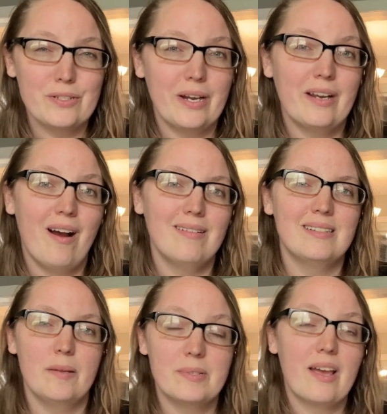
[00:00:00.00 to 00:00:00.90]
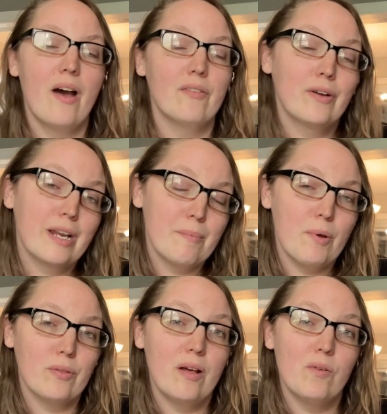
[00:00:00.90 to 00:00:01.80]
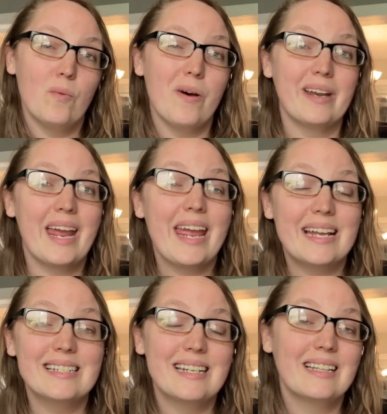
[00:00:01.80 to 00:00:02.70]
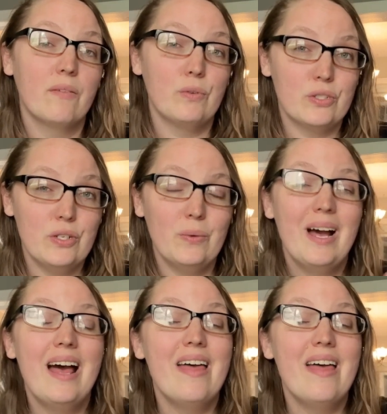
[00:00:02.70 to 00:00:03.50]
grade concepts covered in both level one and in level two,